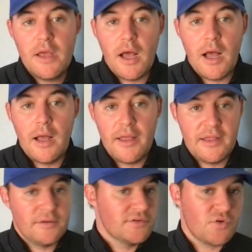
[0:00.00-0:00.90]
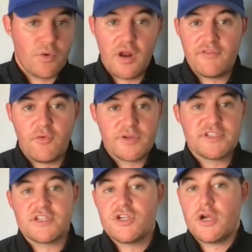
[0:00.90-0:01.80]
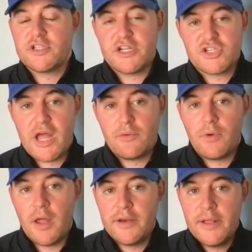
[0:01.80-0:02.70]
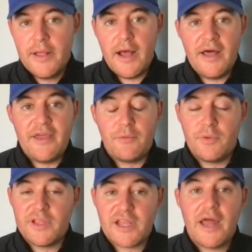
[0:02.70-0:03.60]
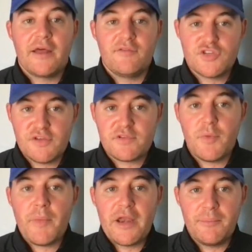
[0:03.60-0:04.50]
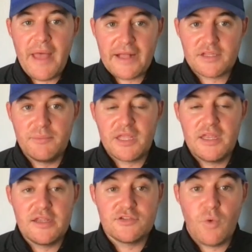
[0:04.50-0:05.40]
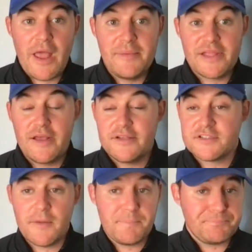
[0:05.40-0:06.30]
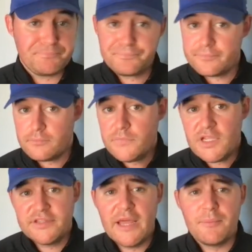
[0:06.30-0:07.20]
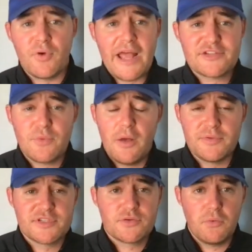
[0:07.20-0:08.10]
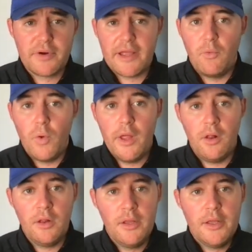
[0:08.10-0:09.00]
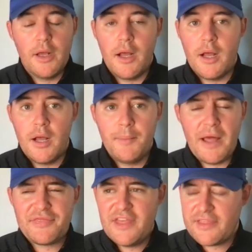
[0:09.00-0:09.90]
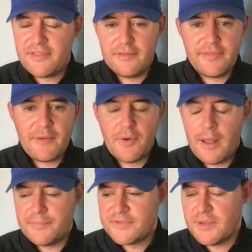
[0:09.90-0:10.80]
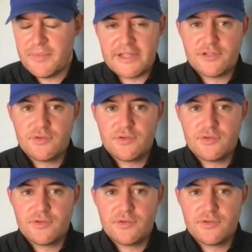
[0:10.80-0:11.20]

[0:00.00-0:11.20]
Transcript: and scored on a 46-yard touchdown run that really kind of shifted momentum back to McKinney's way, because Denton Braswell was scoring at will. I think they were up something like,